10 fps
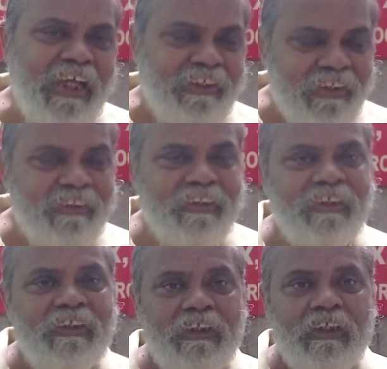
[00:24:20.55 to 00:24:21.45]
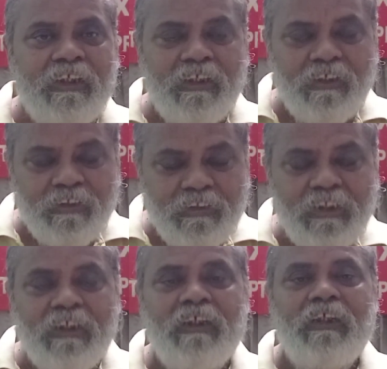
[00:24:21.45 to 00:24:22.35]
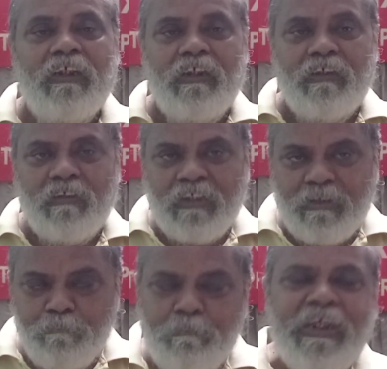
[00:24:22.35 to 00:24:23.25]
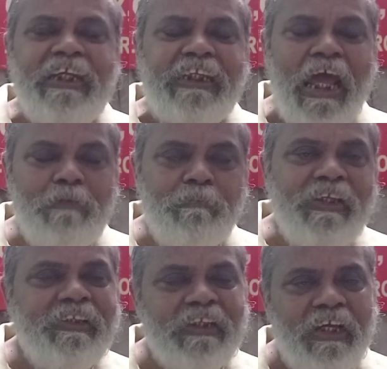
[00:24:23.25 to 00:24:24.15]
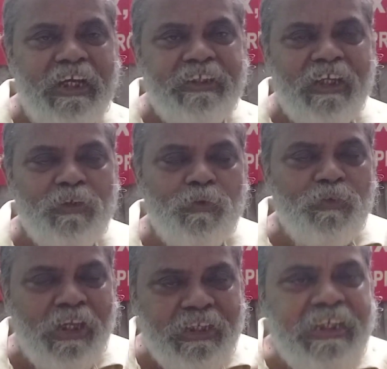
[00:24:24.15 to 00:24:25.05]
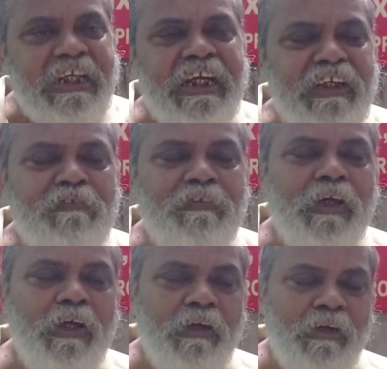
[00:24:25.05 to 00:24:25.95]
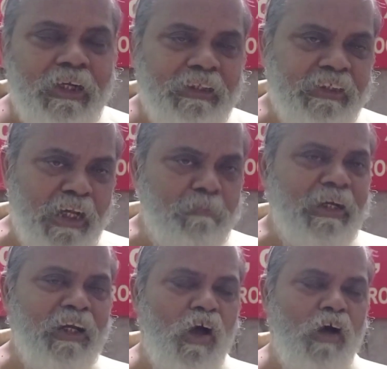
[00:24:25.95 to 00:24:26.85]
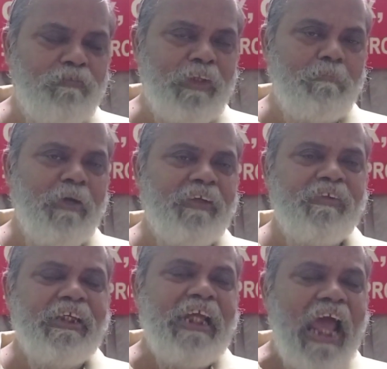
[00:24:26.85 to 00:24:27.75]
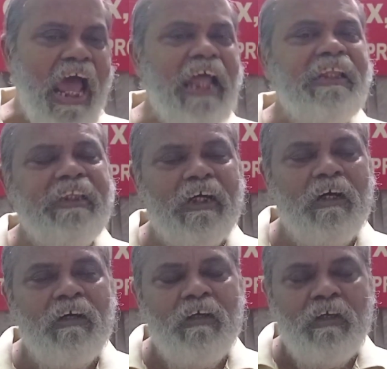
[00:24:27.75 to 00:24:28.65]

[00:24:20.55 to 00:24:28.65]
That is the P type is connected to the negative terminal of the battery, and the